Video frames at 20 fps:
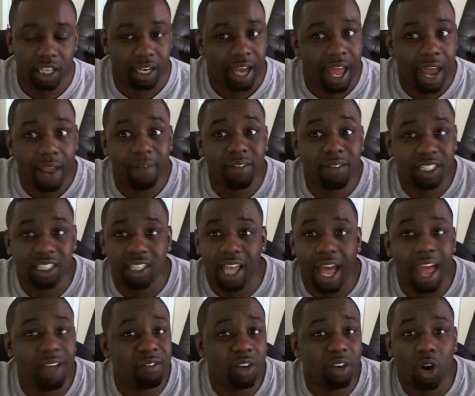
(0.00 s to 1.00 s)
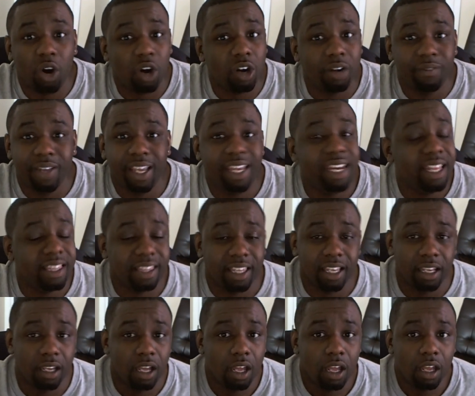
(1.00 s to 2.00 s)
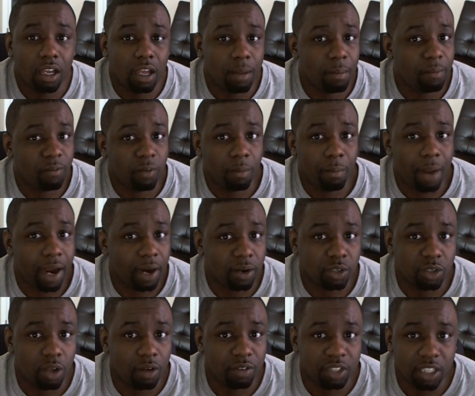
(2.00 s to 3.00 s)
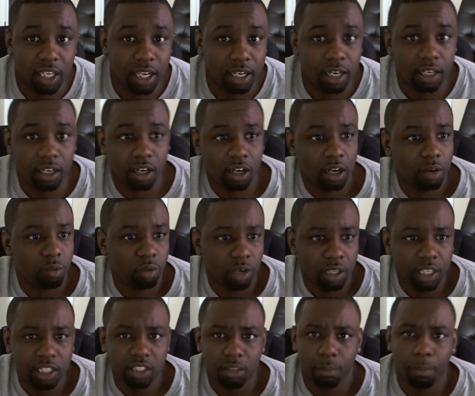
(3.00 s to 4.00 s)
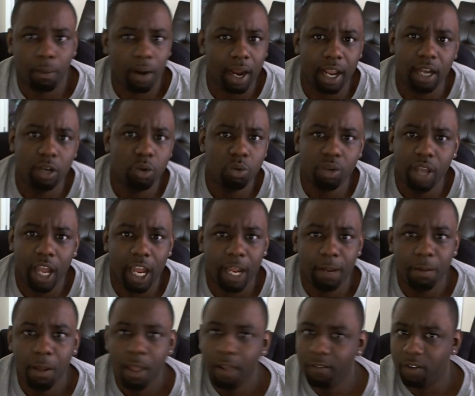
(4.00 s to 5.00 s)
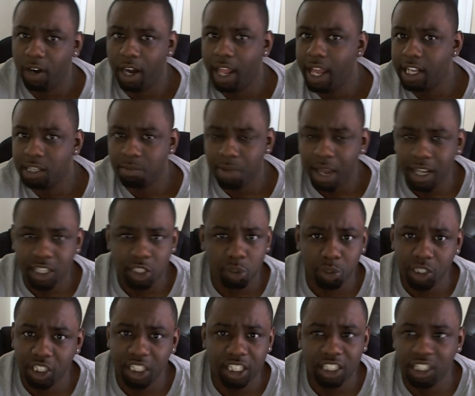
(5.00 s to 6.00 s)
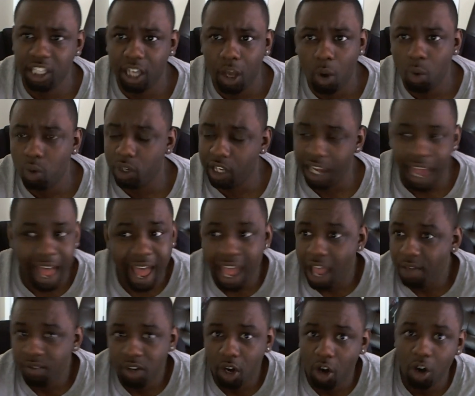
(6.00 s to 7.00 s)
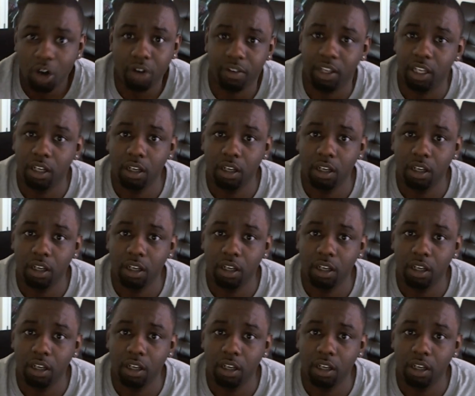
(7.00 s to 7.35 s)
And I haven't heard of anything coming from Microsoft saying that they're going to release a brand new game for the Xbox 360 only. I haven't heard it.